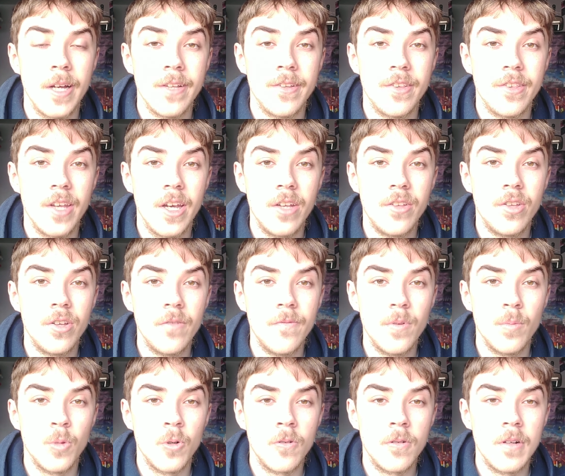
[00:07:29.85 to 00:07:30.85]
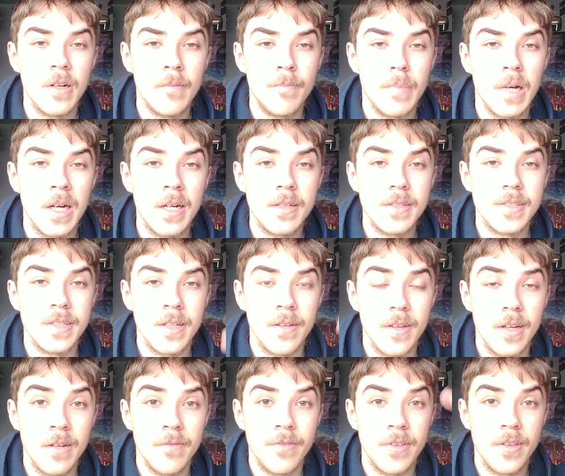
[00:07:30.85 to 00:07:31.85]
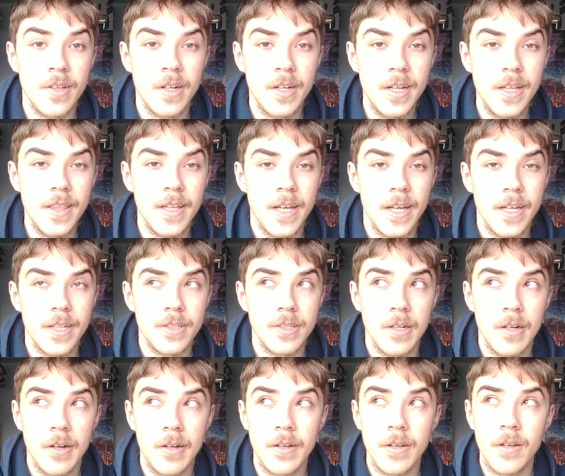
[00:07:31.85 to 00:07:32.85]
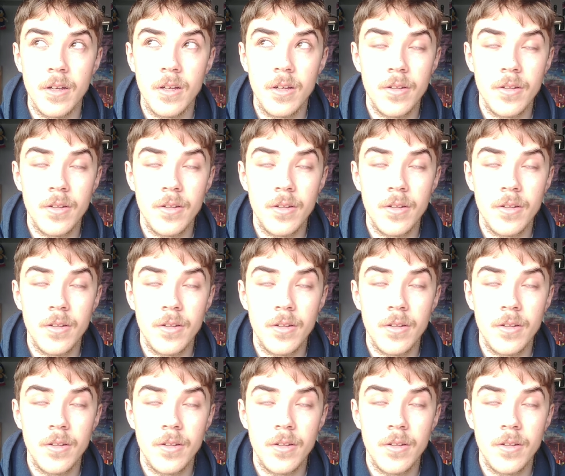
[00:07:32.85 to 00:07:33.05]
and stay tuned for more unboxing of Sonic the Hedgehog,